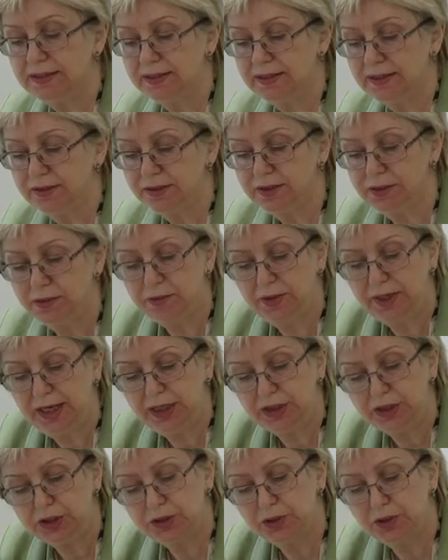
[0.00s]
since they
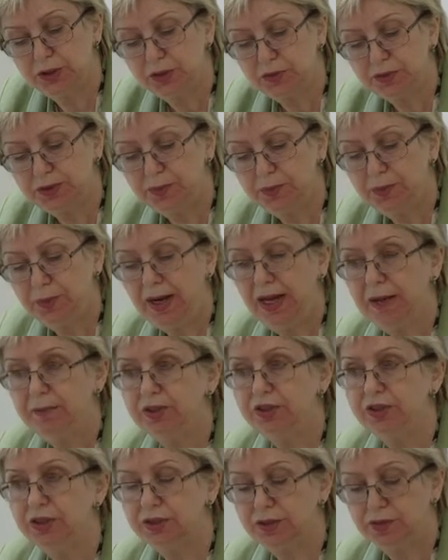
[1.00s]
relate to those
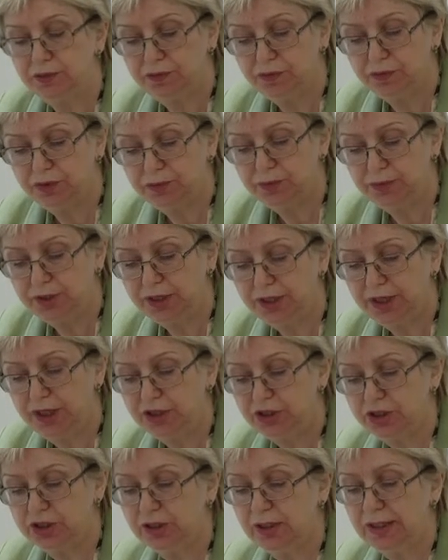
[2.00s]
parameters of
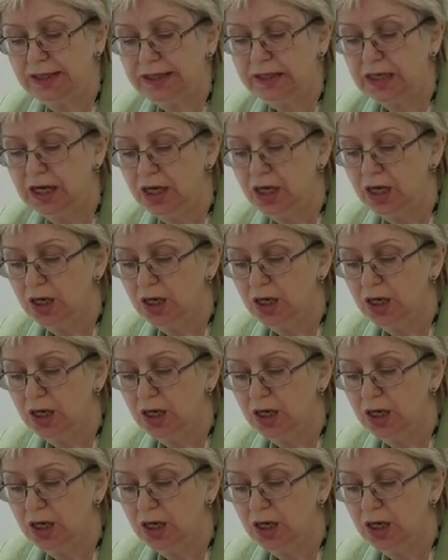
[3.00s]
communication like